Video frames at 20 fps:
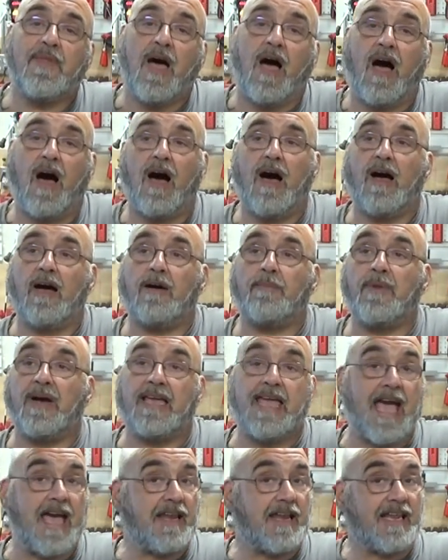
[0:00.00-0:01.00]
Um,
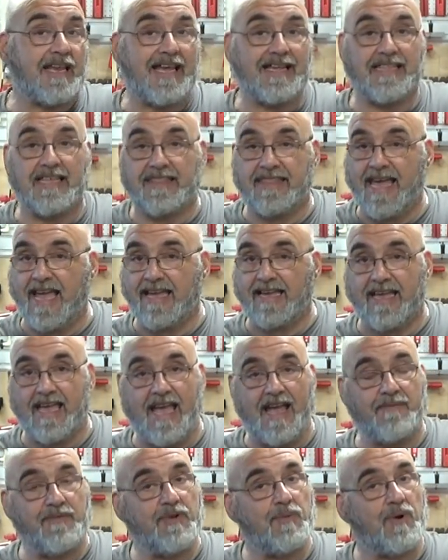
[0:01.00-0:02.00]
again, I'd like to thank
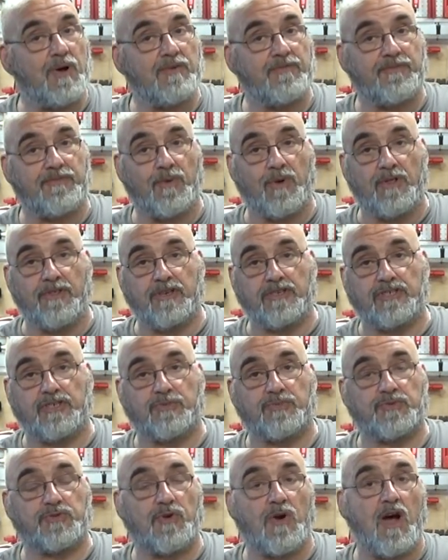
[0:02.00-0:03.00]
everyone for the
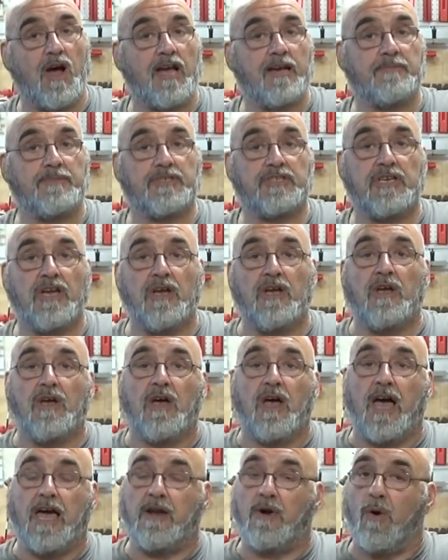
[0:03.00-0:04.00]
subscribes
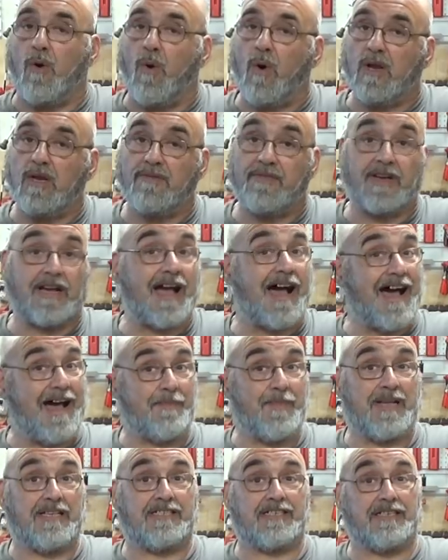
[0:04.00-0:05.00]
and all of the
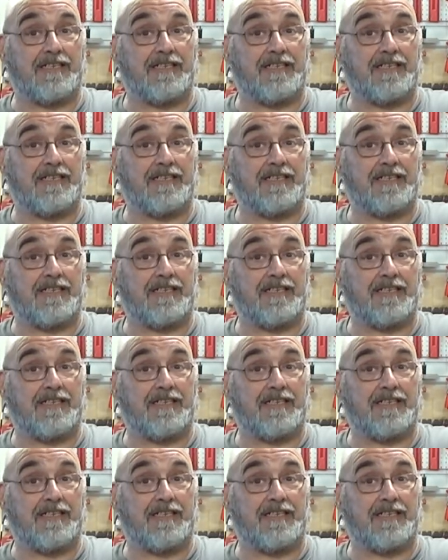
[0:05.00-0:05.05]
comments.